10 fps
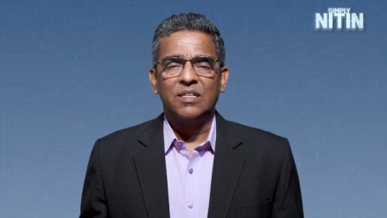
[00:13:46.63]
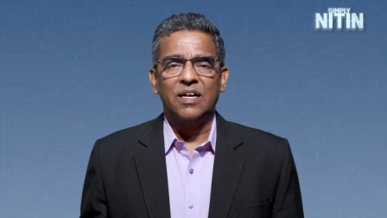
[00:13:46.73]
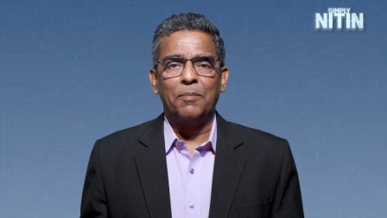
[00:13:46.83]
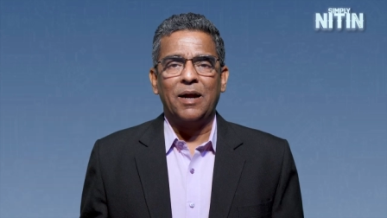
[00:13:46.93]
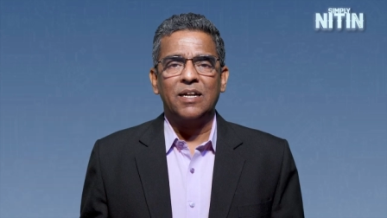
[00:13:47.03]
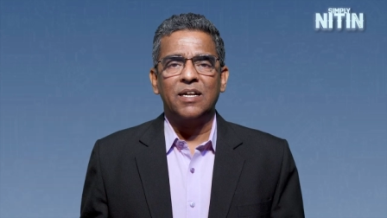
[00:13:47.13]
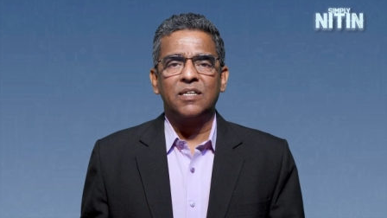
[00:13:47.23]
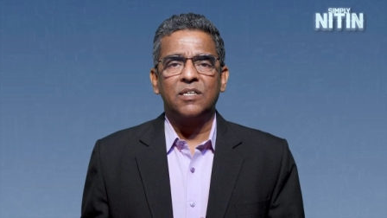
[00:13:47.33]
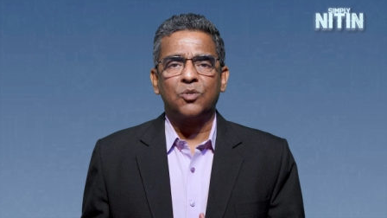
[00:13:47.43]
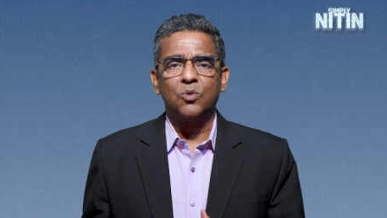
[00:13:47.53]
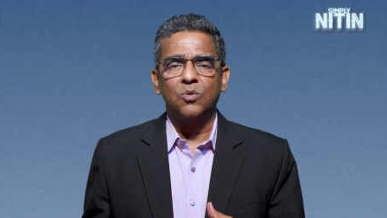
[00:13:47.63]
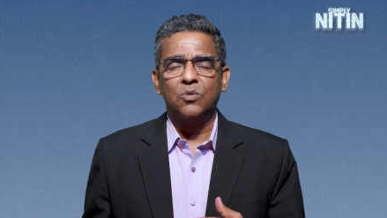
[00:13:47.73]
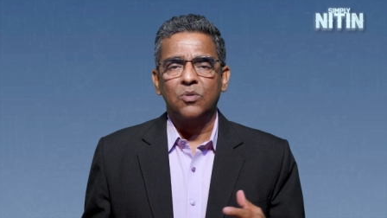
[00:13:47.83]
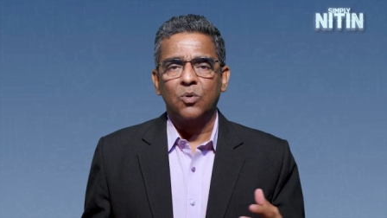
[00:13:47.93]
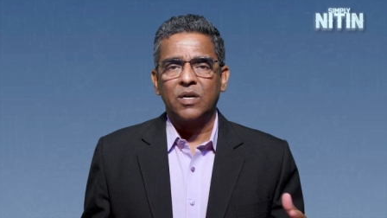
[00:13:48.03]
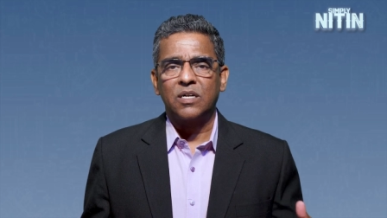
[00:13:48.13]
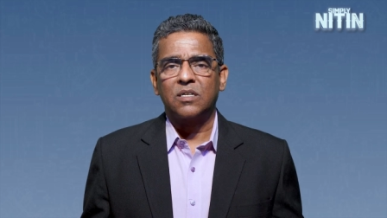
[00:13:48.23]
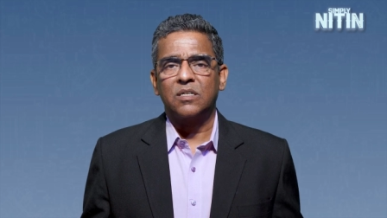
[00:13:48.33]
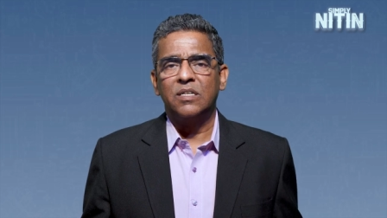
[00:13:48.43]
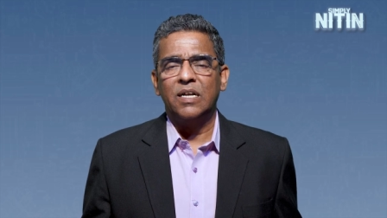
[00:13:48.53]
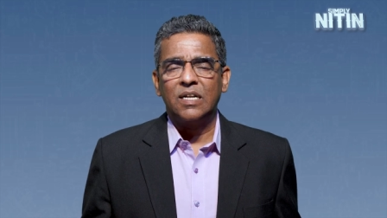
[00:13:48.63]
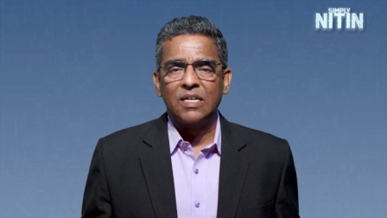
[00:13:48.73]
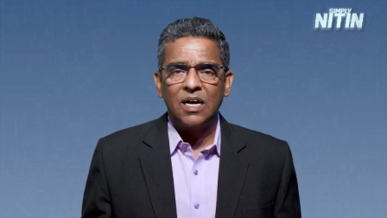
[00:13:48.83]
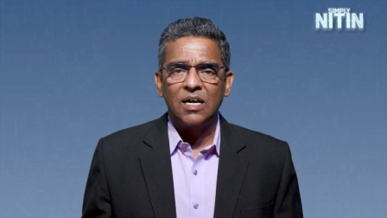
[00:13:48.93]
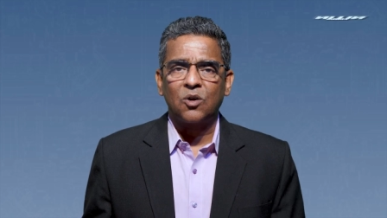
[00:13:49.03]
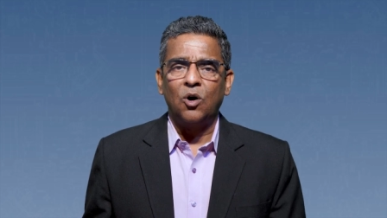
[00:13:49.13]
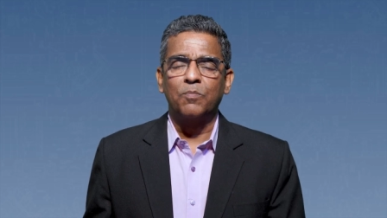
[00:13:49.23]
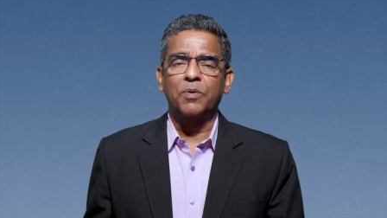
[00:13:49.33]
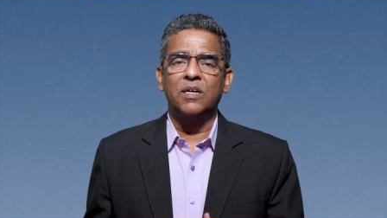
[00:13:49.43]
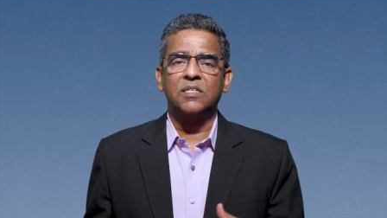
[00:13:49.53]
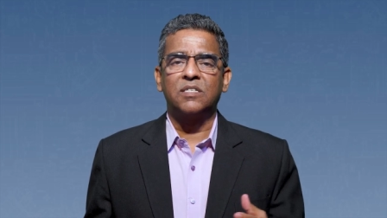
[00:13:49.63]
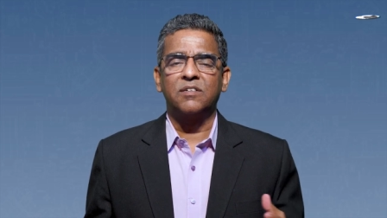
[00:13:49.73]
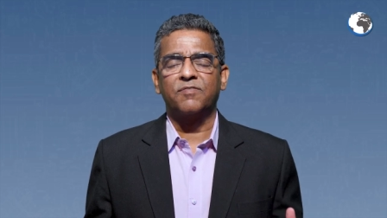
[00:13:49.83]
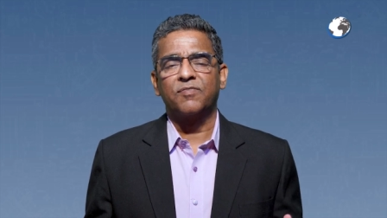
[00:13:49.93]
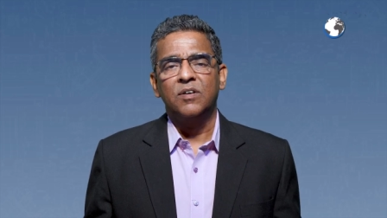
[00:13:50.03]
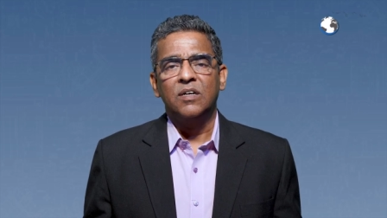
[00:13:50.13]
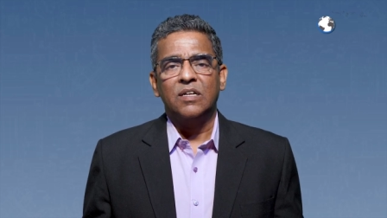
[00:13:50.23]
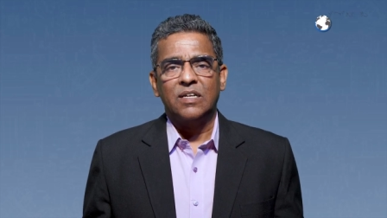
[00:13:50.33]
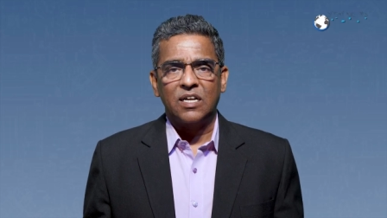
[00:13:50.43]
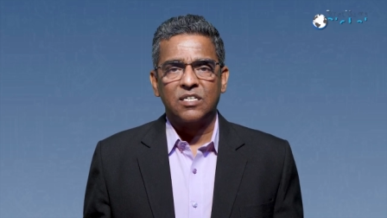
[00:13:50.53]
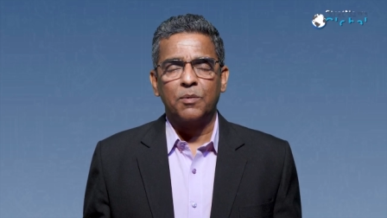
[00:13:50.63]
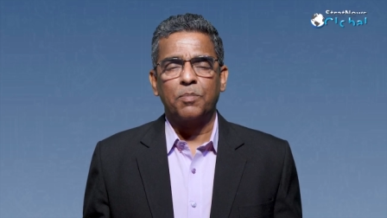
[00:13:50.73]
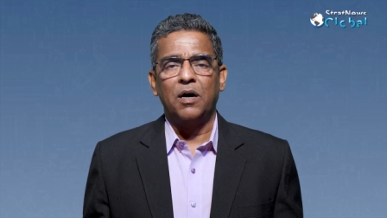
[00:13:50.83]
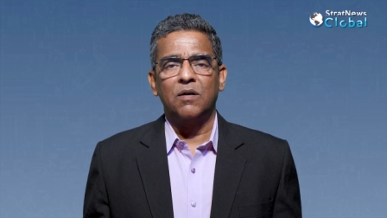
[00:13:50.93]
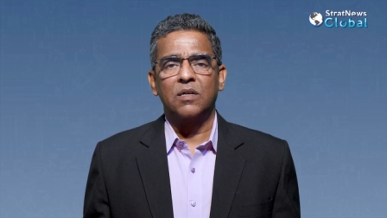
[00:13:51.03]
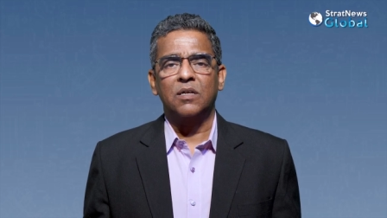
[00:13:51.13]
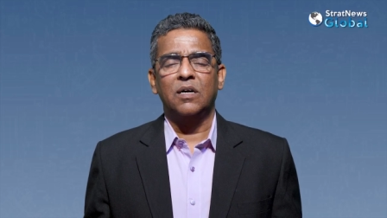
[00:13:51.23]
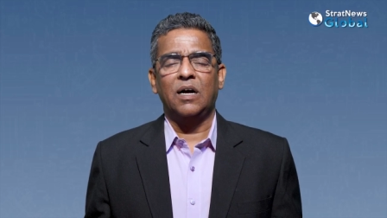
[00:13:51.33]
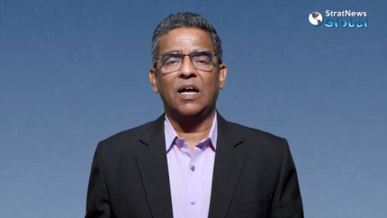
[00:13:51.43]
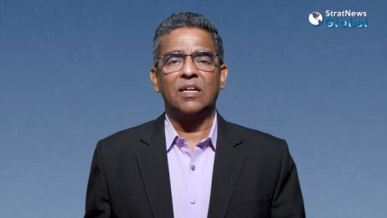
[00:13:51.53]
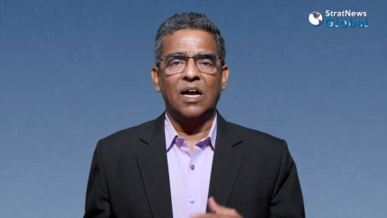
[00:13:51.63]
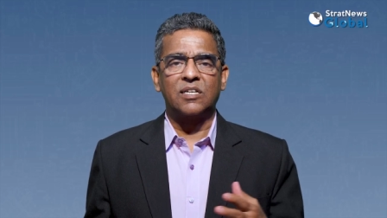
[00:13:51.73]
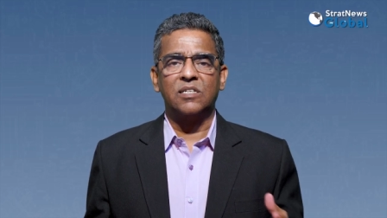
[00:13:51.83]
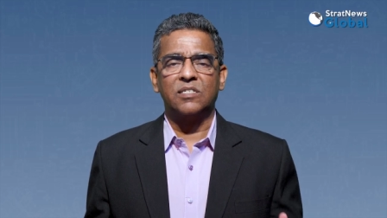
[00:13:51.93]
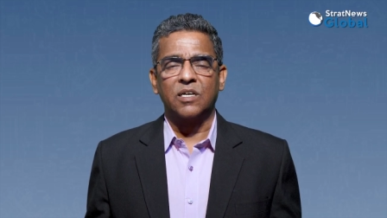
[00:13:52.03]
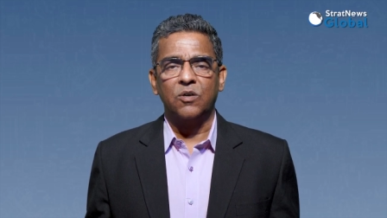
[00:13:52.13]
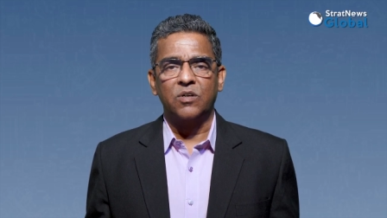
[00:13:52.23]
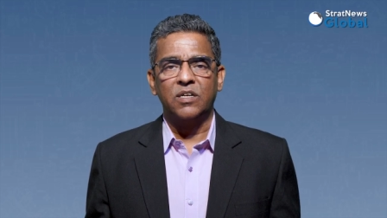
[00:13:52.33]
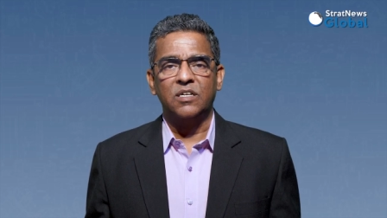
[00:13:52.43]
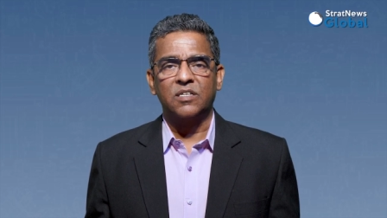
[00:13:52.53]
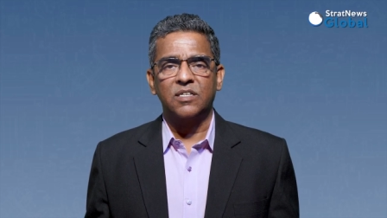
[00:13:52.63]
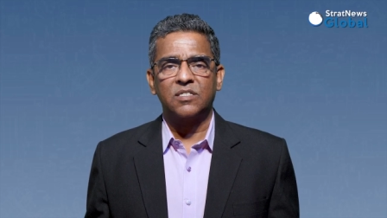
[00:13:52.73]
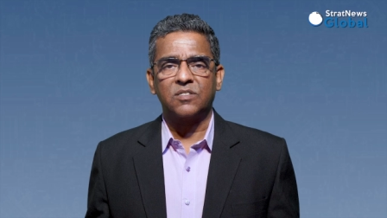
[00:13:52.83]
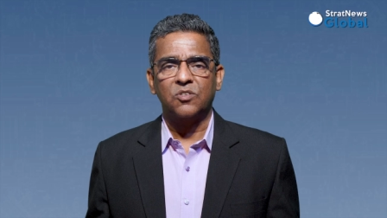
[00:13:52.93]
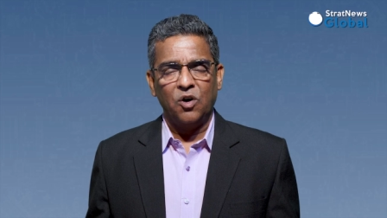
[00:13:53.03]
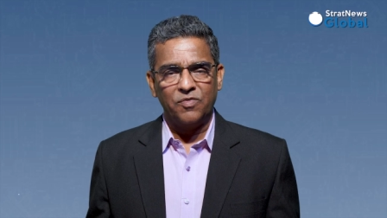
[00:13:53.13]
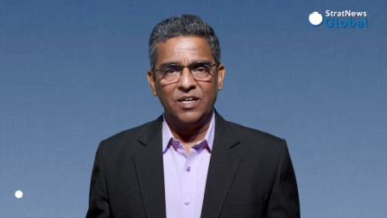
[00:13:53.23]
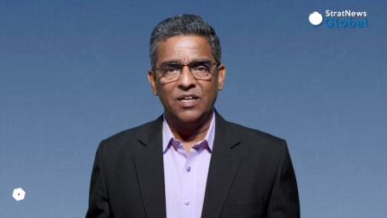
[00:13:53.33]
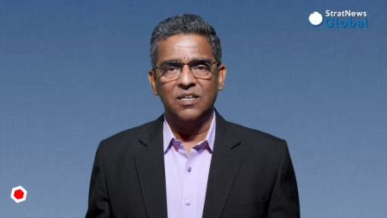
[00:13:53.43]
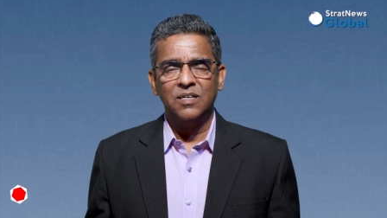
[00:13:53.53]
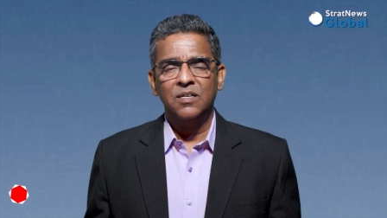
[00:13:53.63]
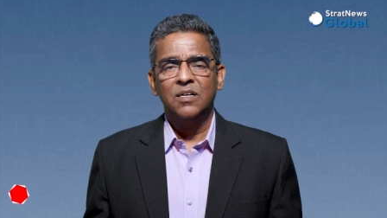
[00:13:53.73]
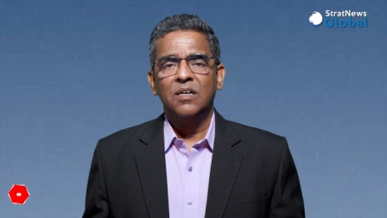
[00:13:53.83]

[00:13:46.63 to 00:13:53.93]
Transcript: They are mandated to look at the entire comprehensive national power and national security interests of India